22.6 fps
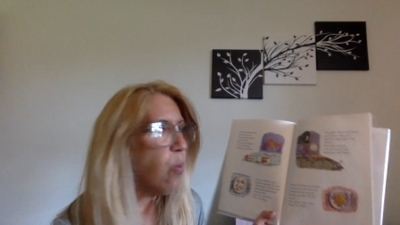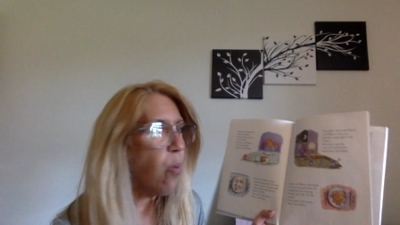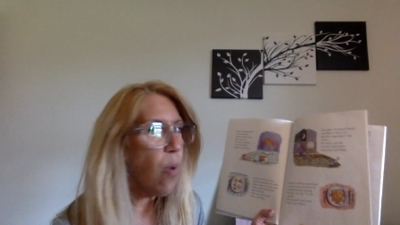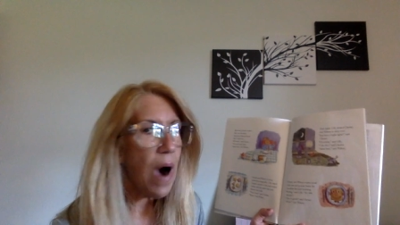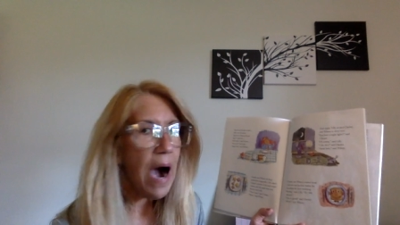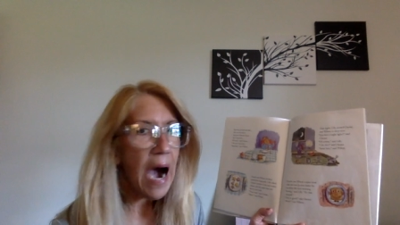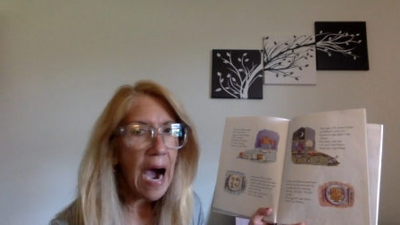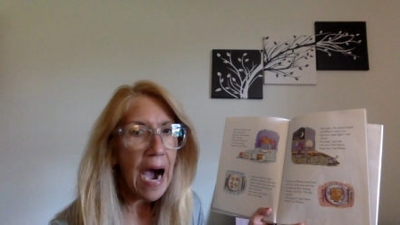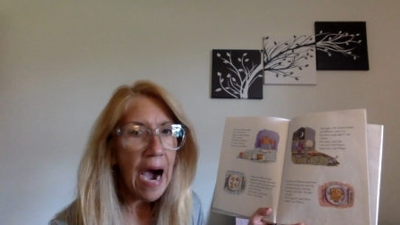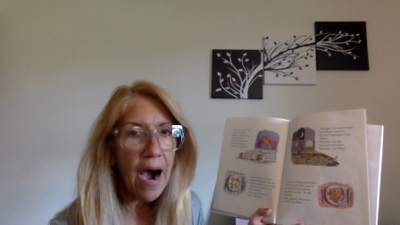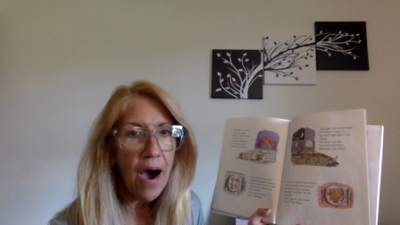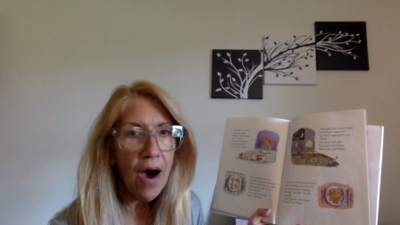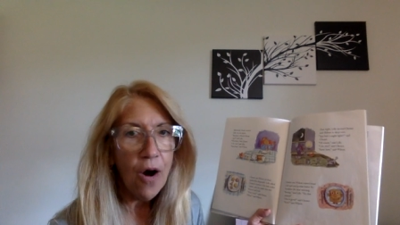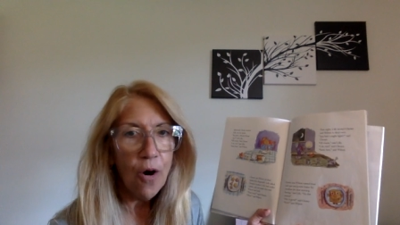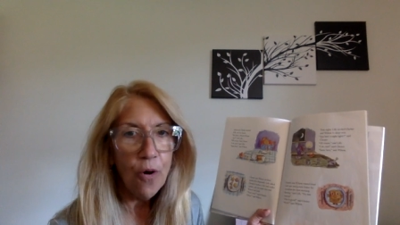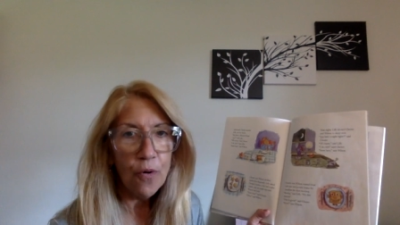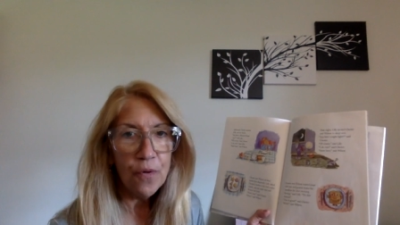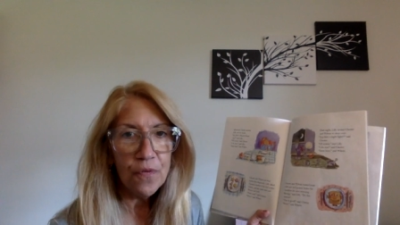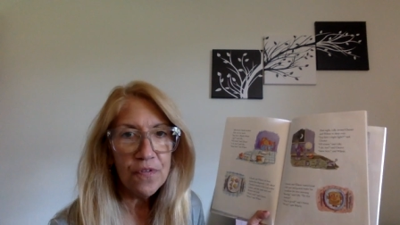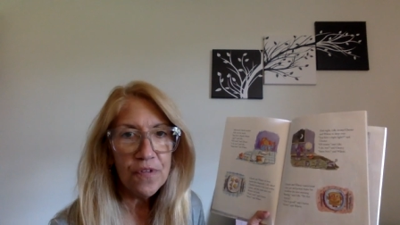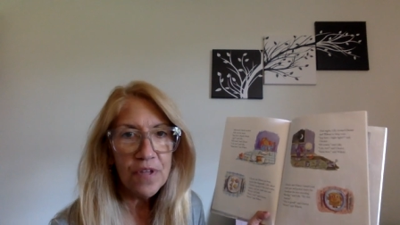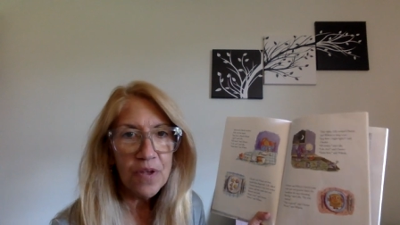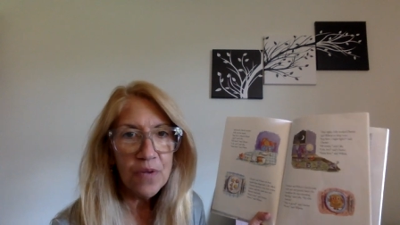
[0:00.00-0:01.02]
Wow,
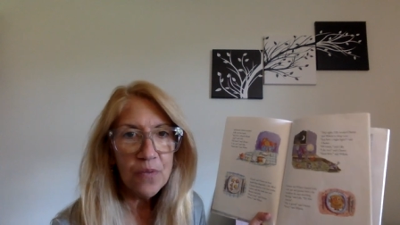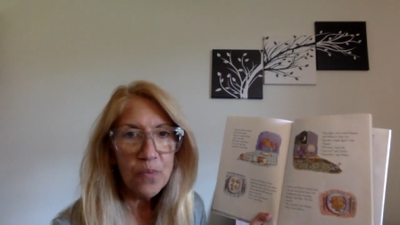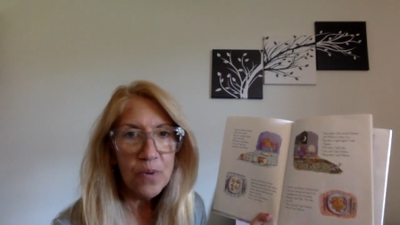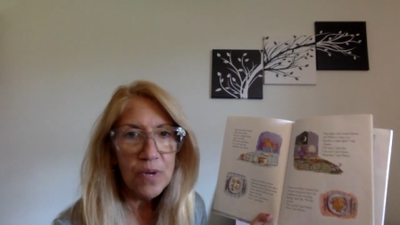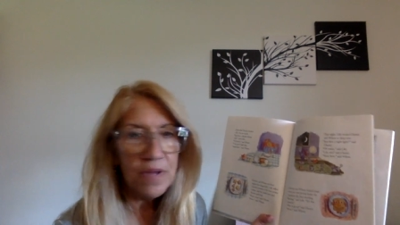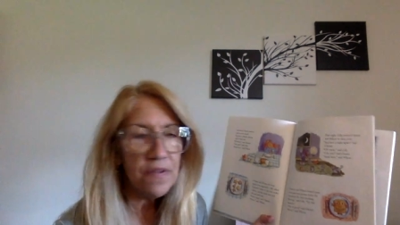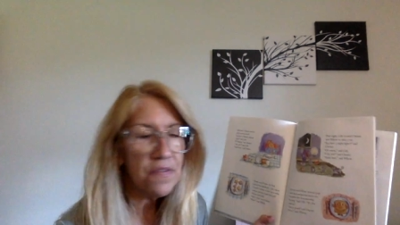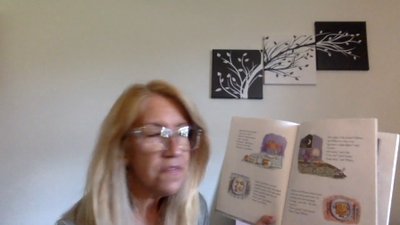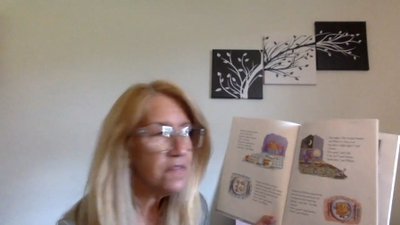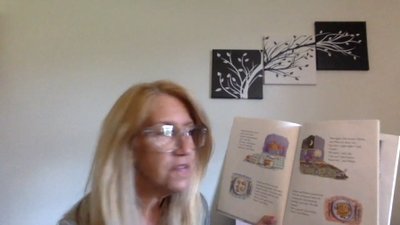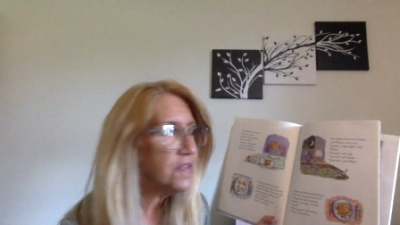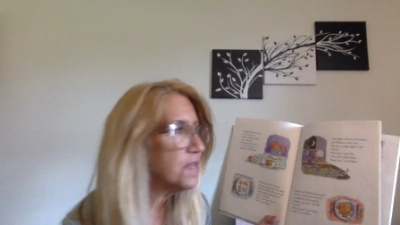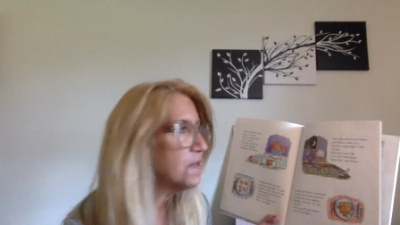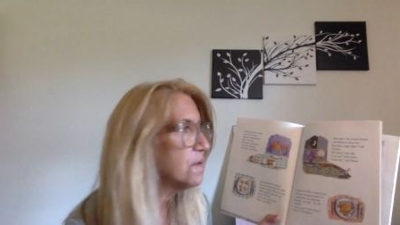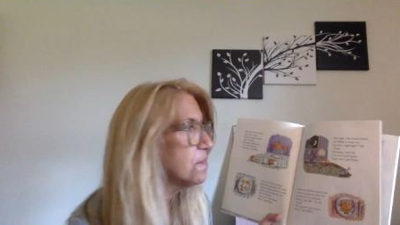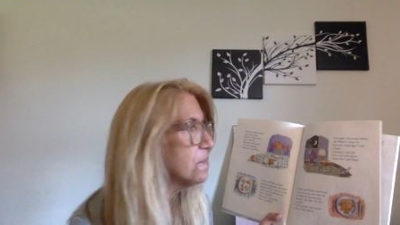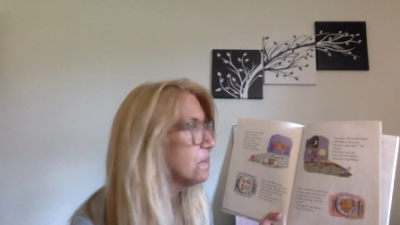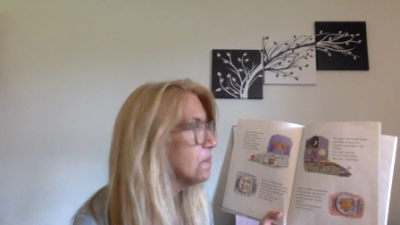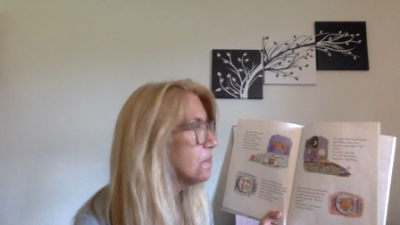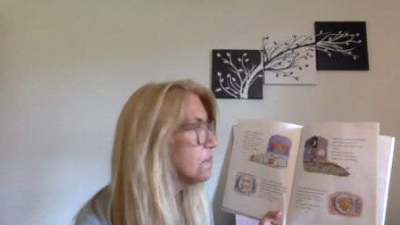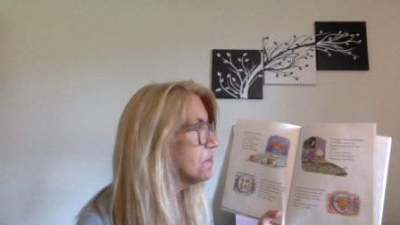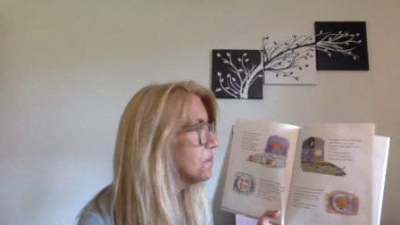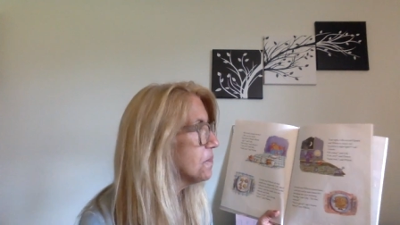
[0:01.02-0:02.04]
said Wilson.
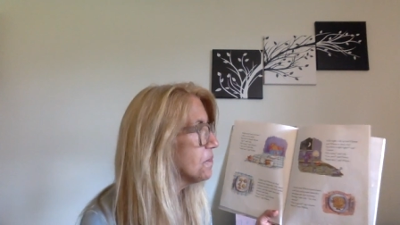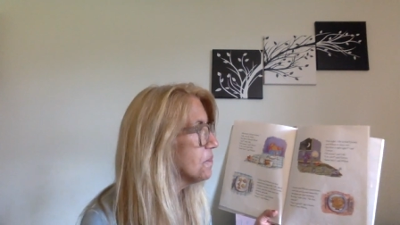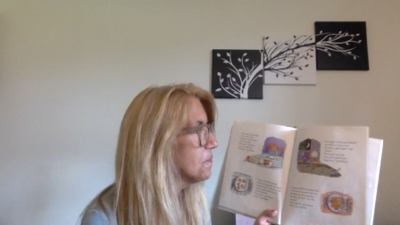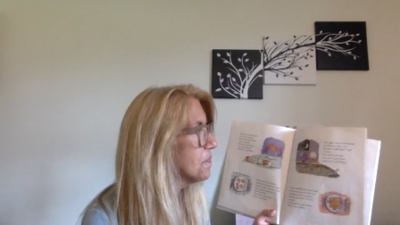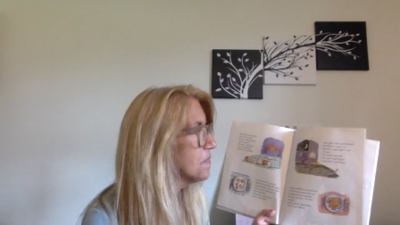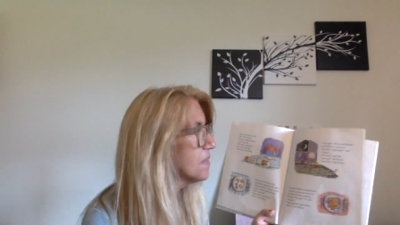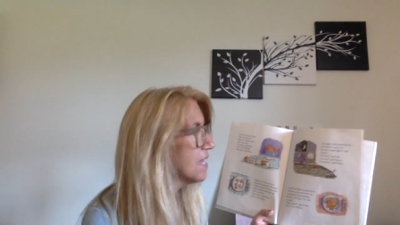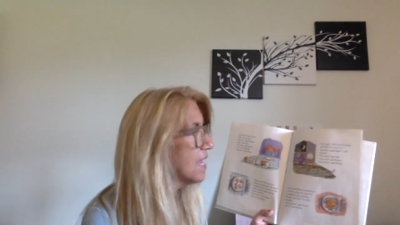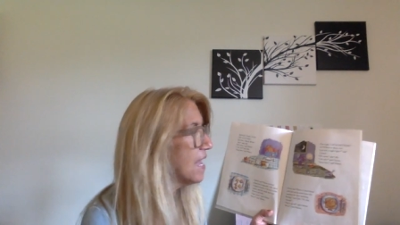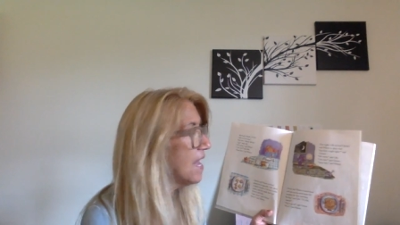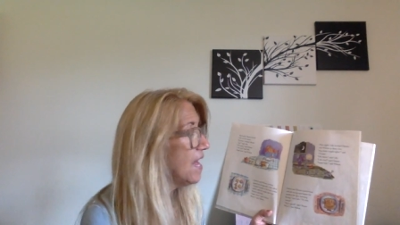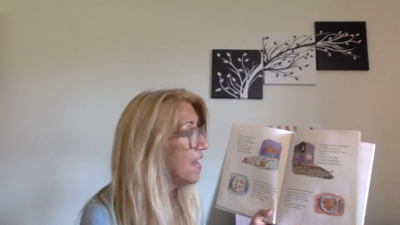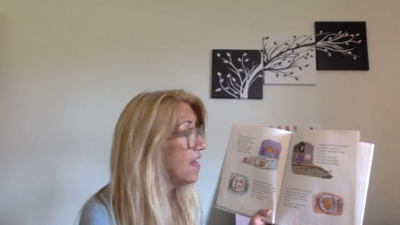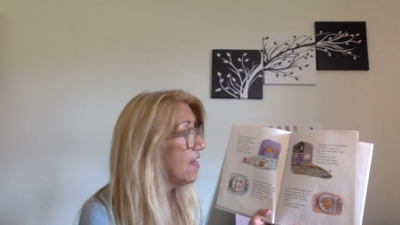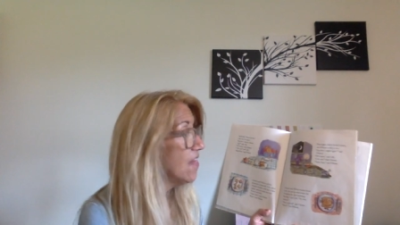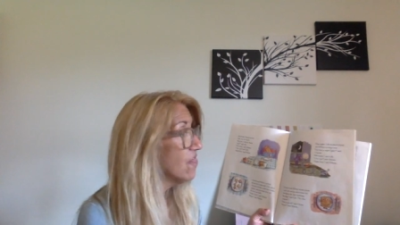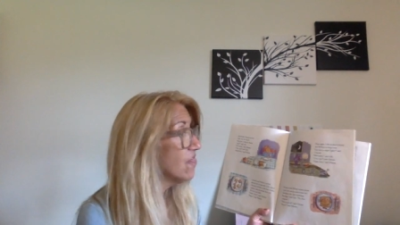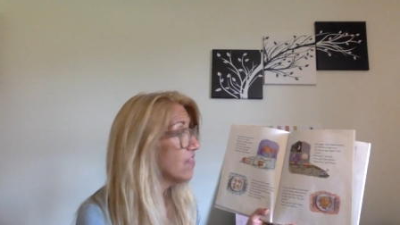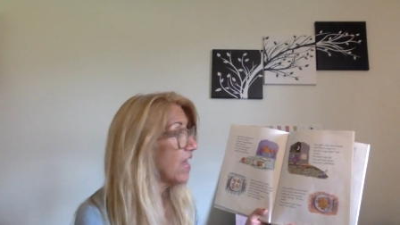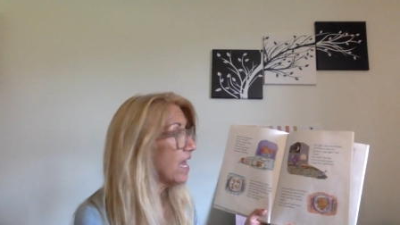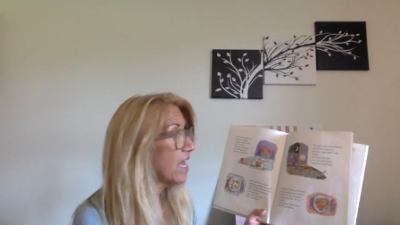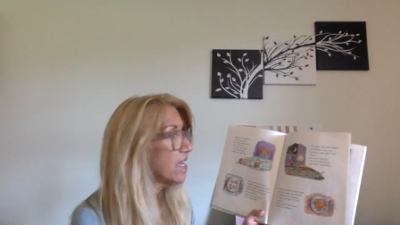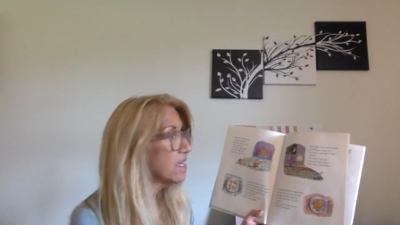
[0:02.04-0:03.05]

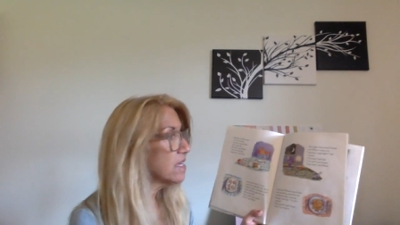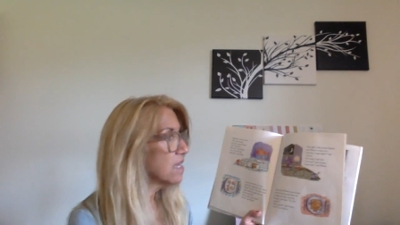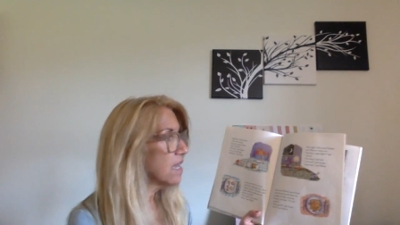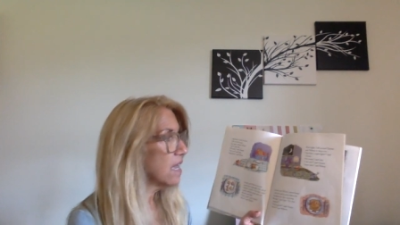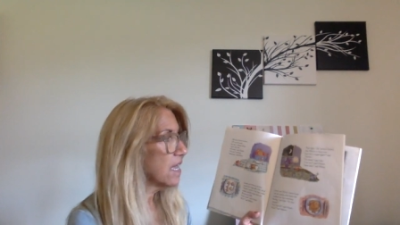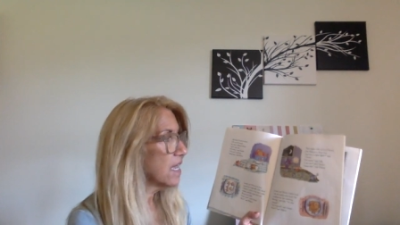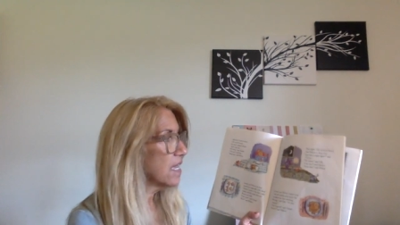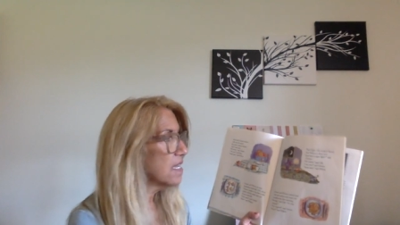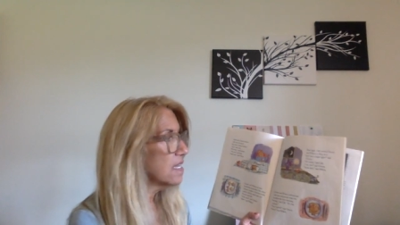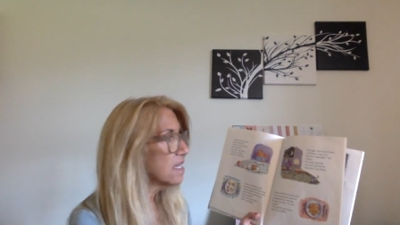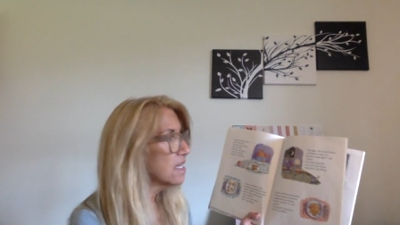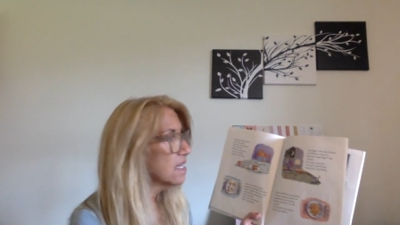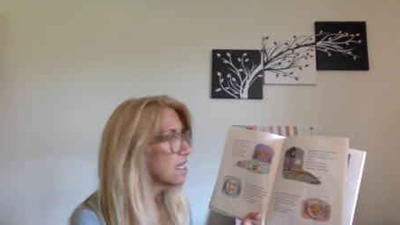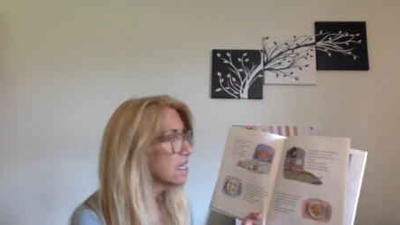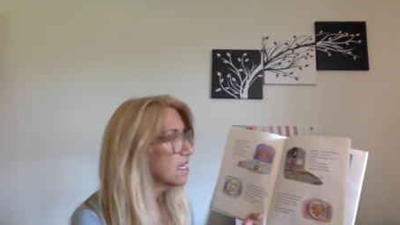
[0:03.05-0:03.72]
That night,